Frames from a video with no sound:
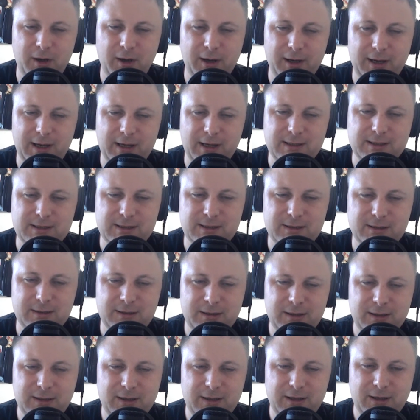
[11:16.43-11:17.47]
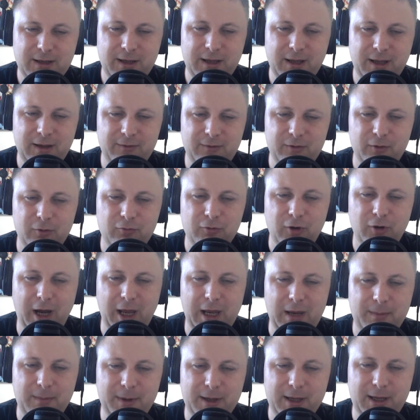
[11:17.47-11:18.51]
I guess if you're right
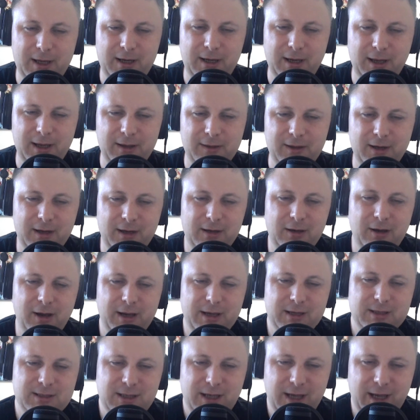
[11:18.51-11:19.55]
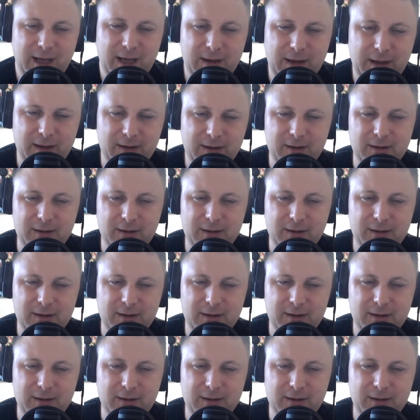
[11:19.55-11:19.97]
at the beginning, then like you say,